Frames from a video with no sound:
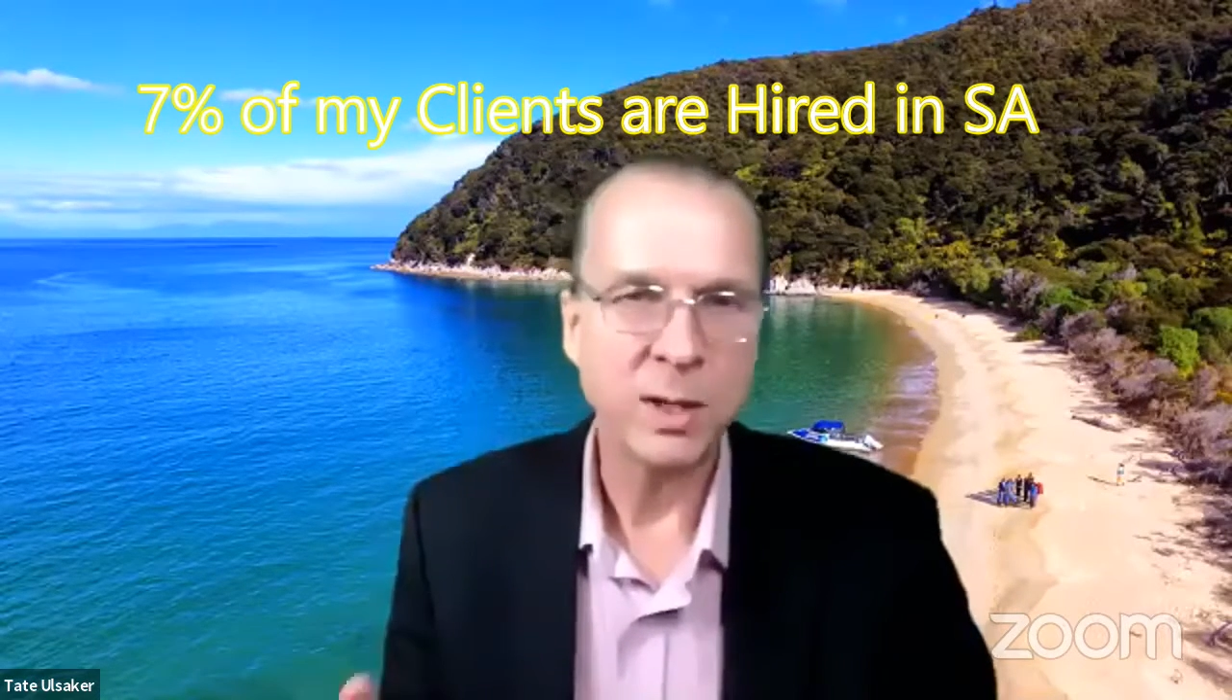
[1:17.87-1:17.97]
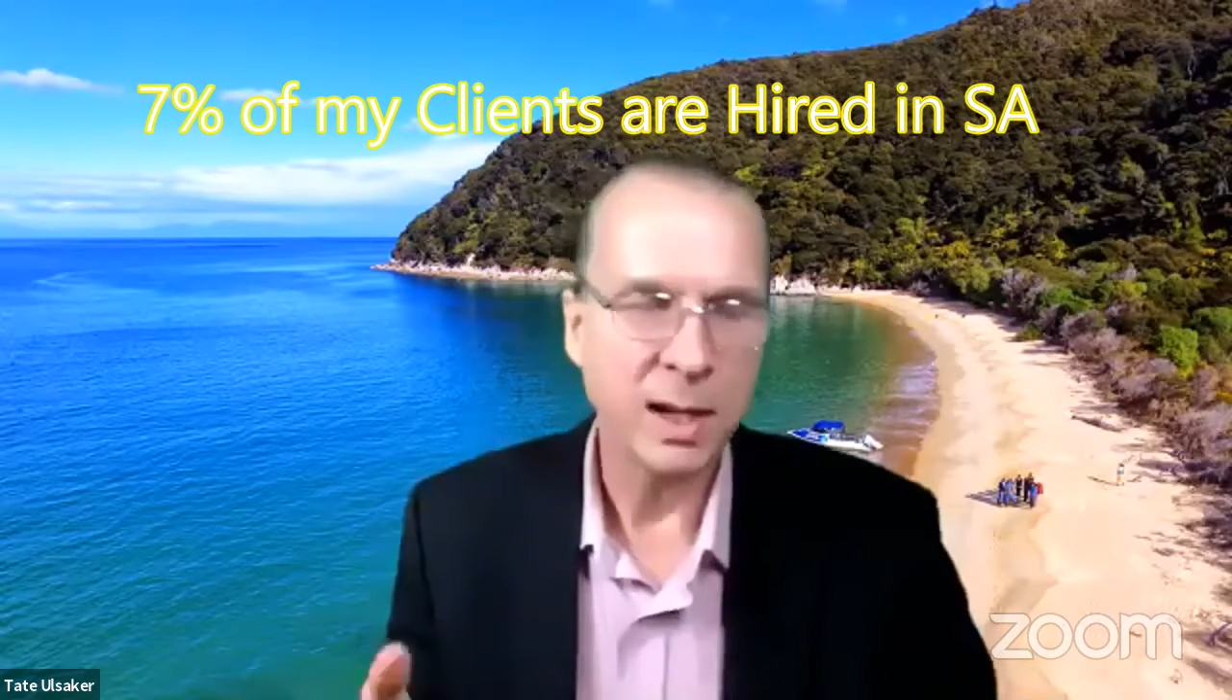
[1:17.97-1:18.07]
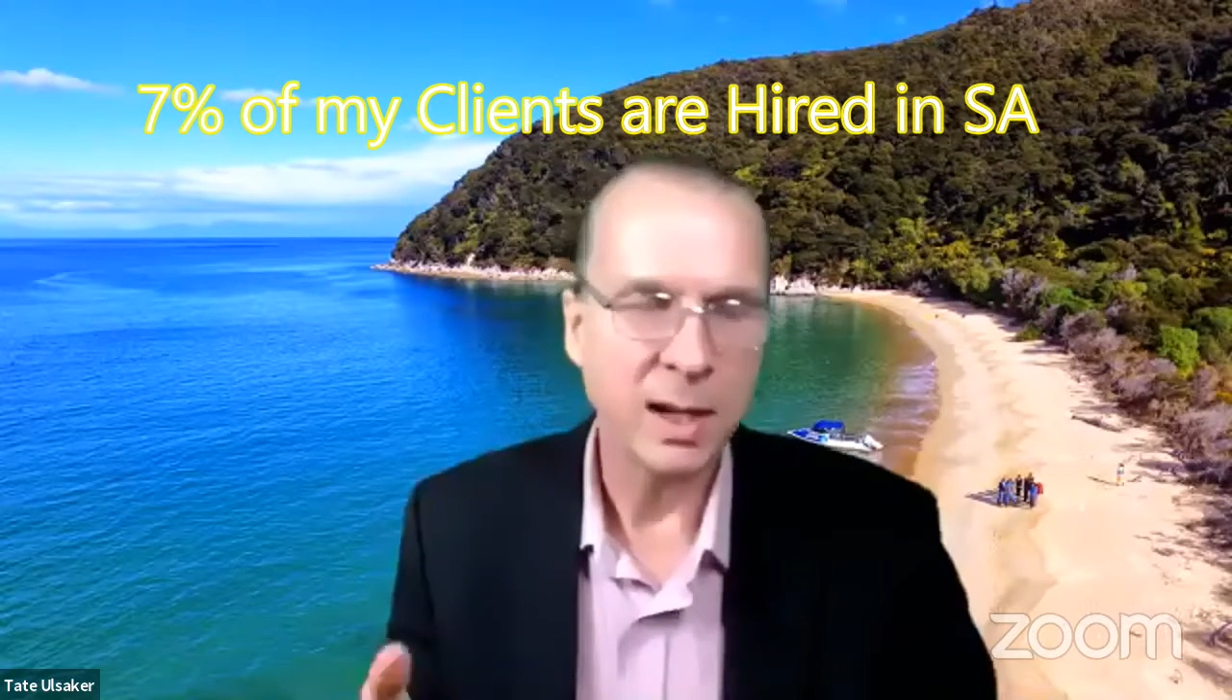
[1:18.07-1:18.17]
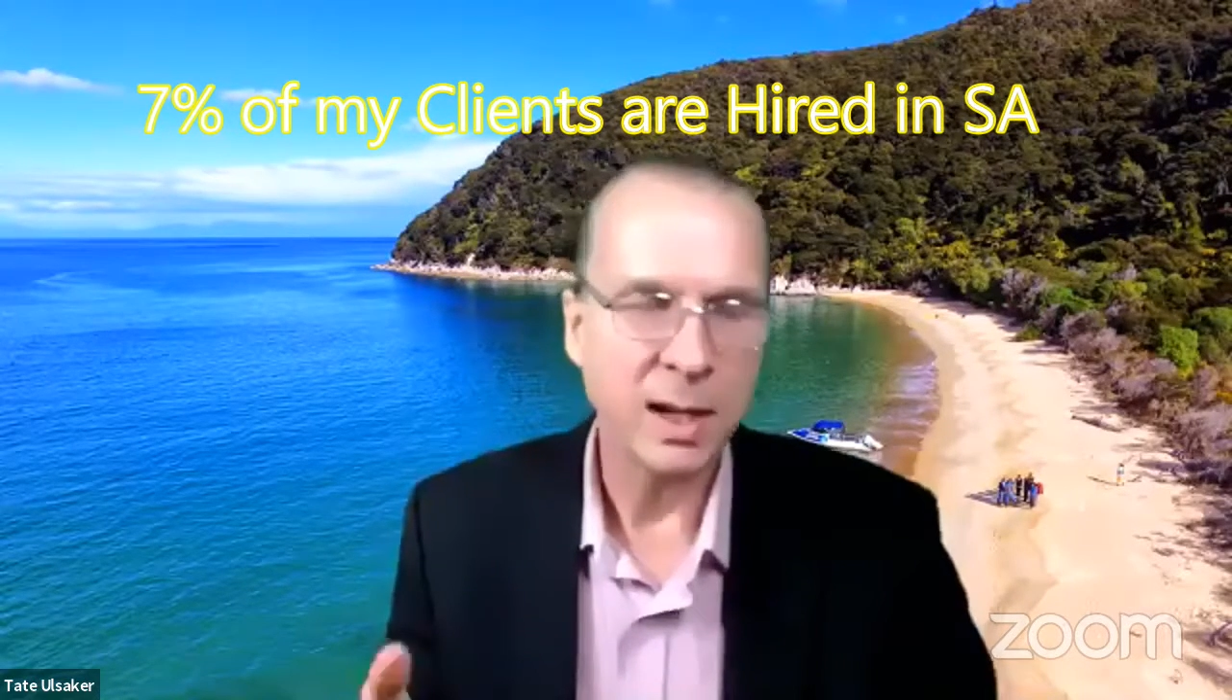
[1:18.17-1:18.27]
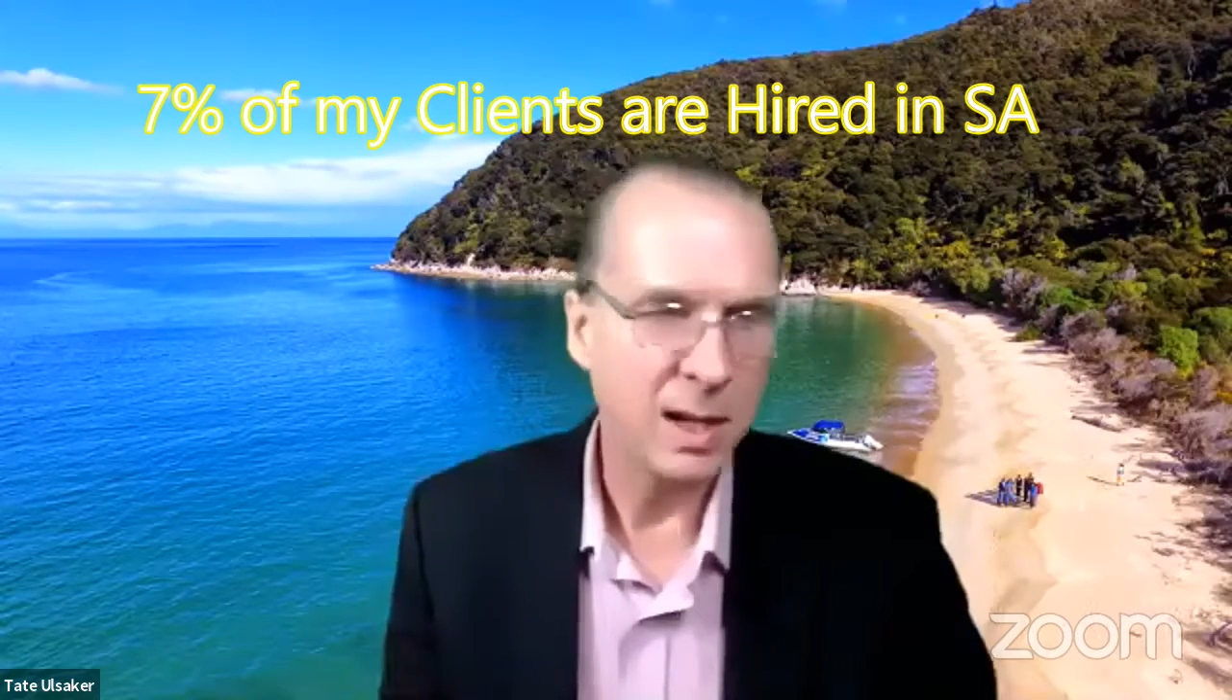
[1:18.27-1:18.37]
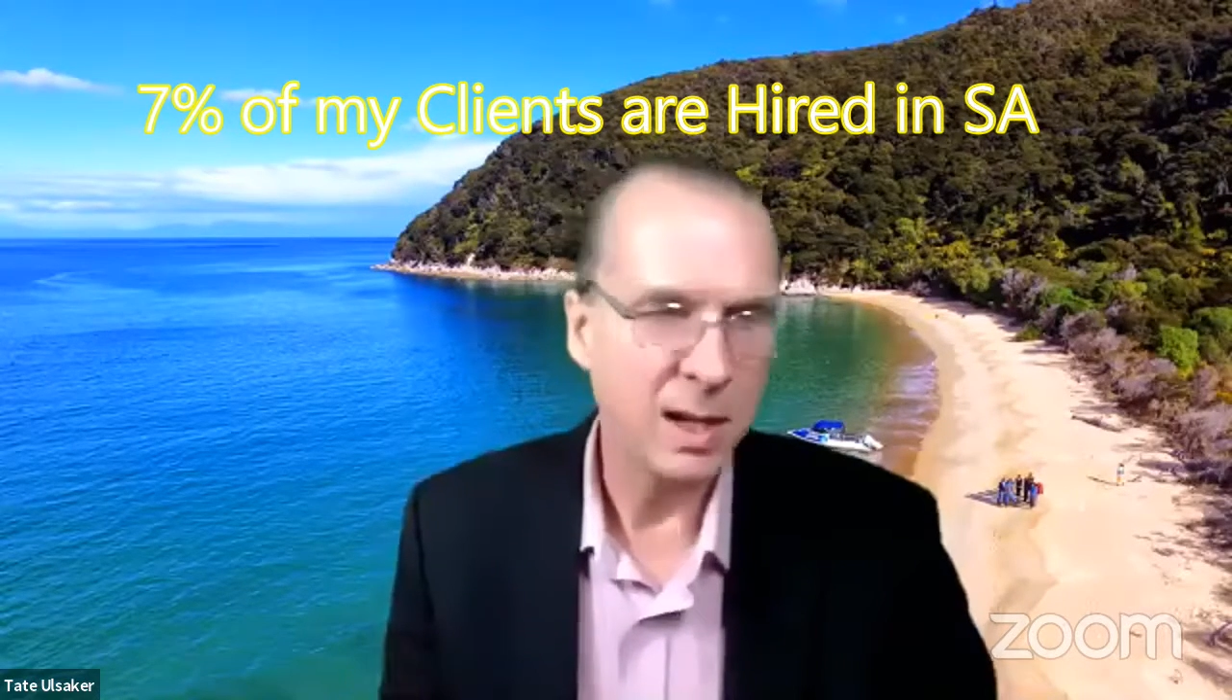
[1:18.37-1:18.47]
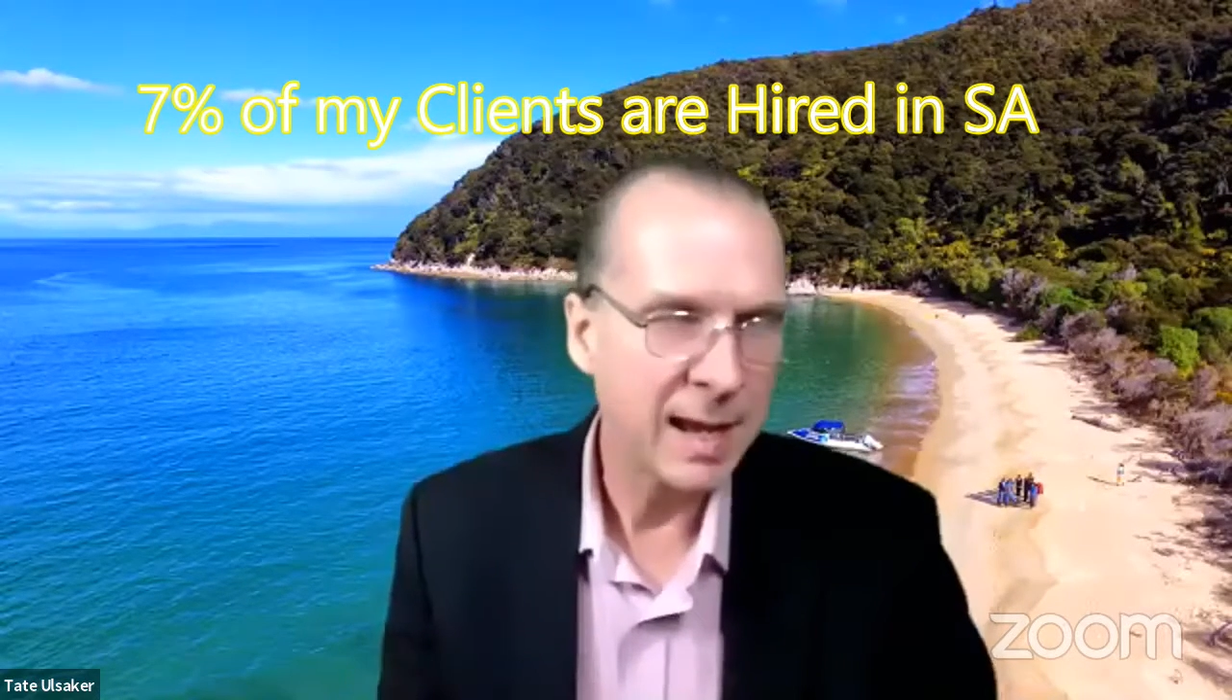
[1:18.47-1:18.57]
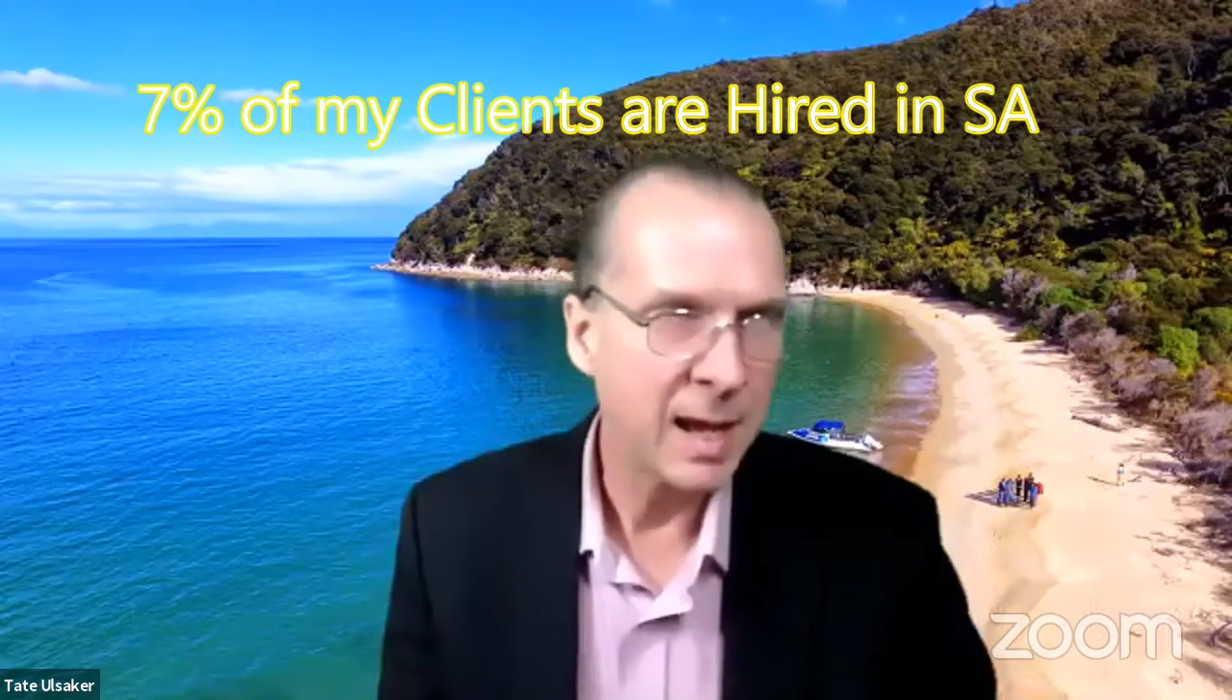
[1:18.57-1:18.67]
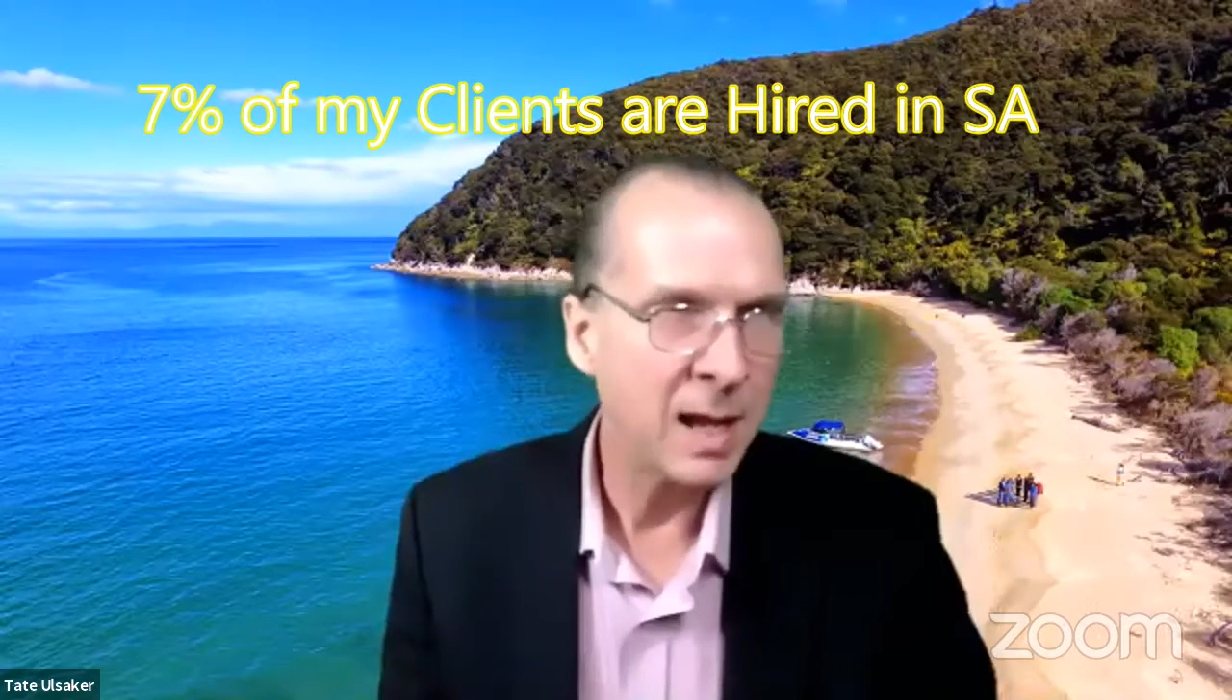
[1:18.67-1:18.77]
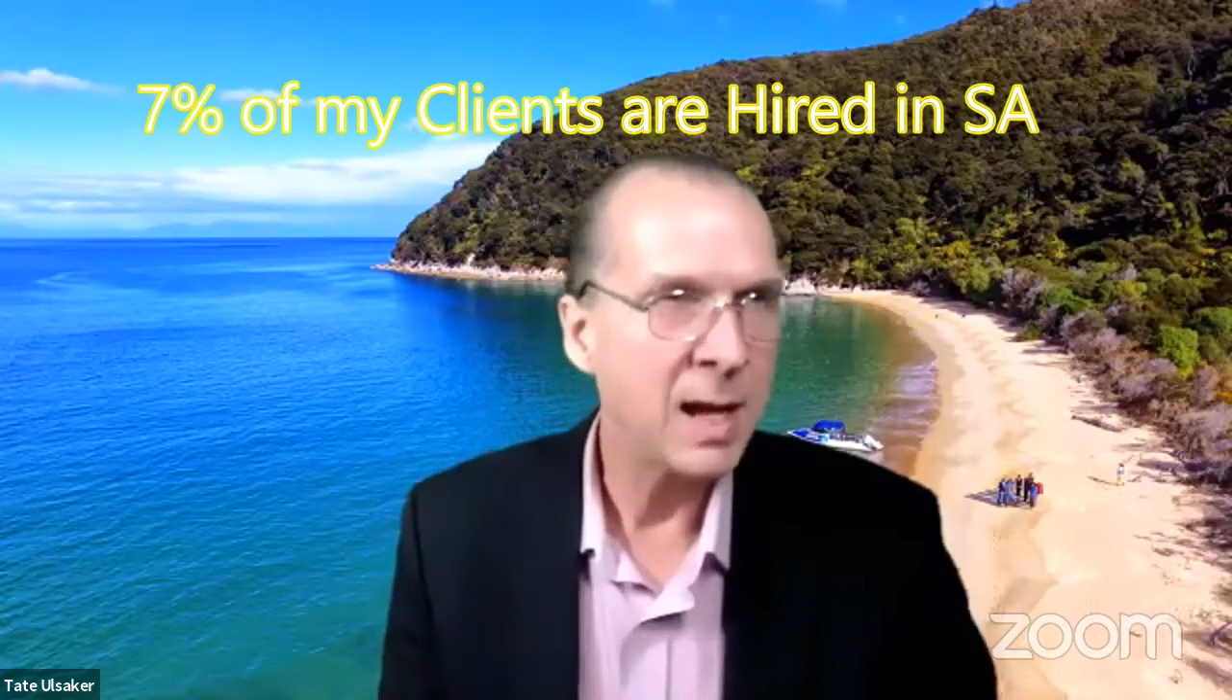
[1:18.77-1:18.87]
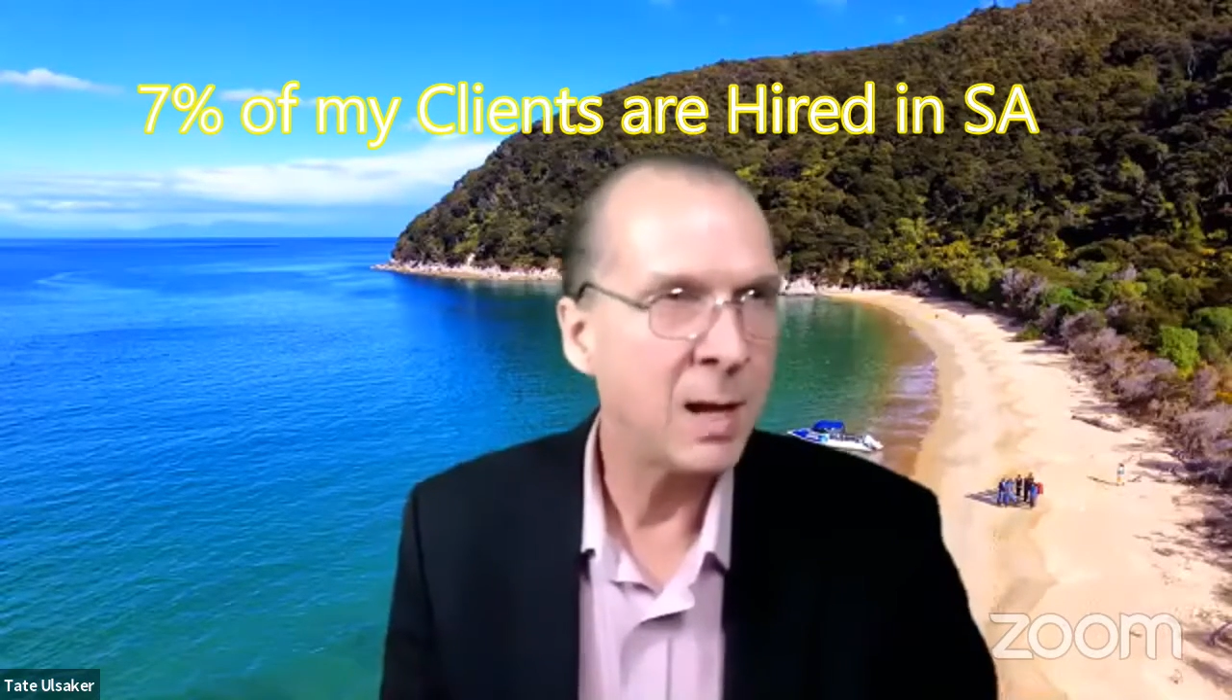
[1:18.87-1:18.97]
It can happen